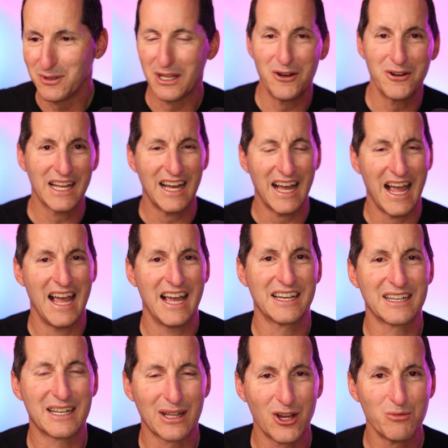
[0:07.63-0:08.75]
Loader
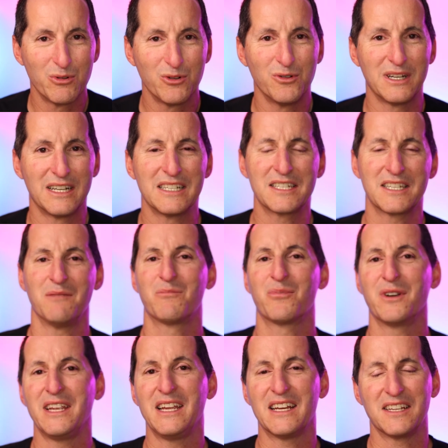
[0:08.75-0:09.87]
and Global
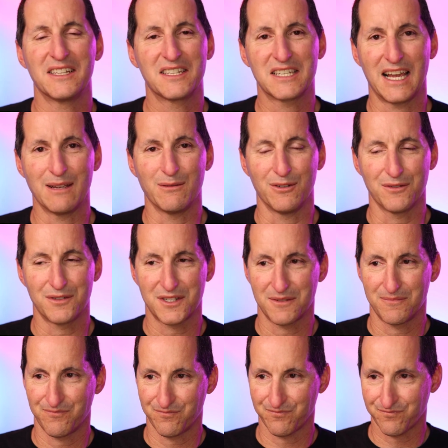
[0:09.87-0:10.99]
Temporary Tables.
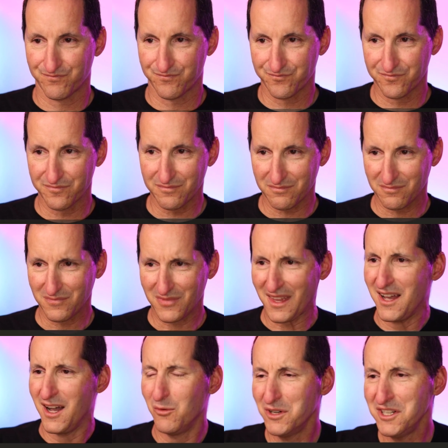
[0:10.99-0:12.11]

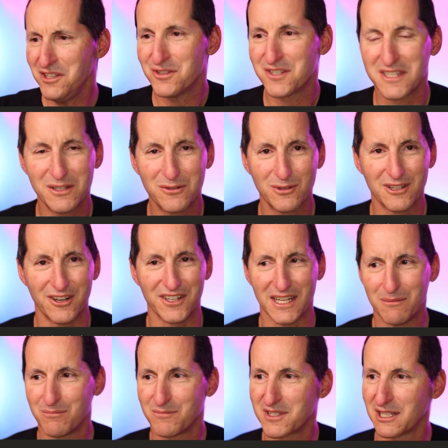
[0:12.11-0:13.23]
I want to use SQL Loader
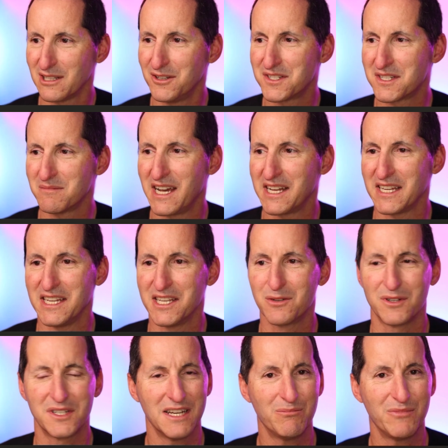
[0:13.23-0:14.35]
to load some data into a
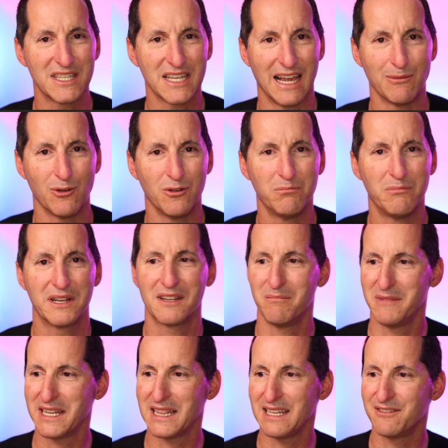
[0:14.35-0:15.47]
temporary table, but it
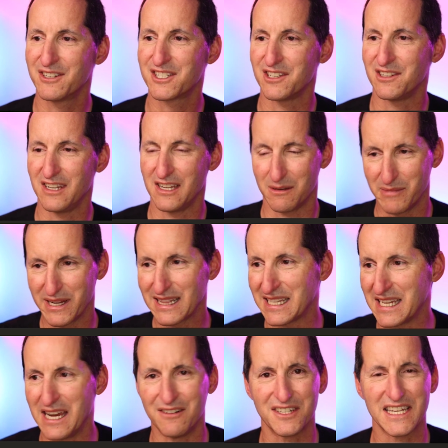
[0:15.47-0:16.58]
immediately
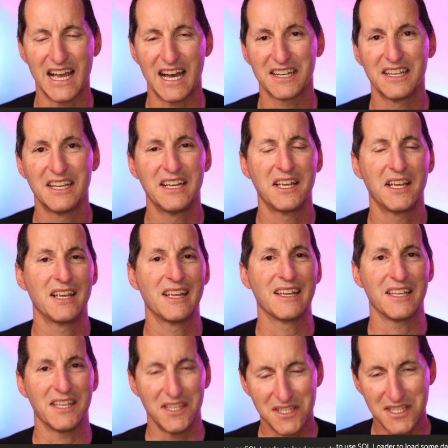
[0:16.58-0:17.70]
errors out.
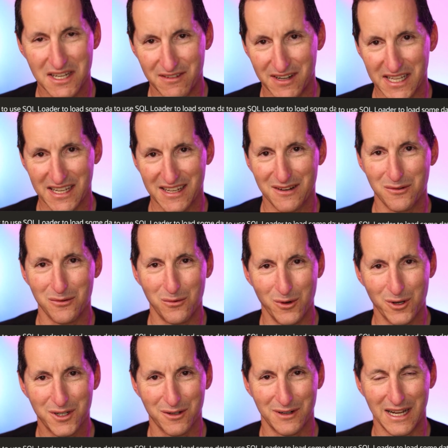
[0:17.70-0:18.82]
Is there any
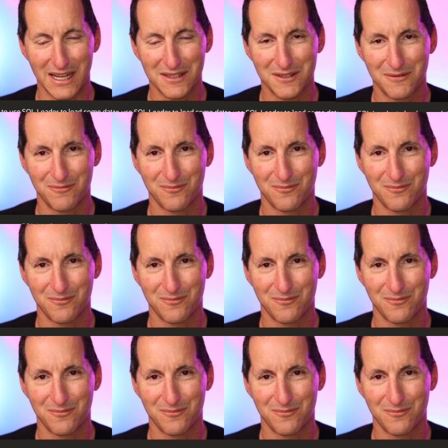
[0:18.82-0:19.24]
workaround?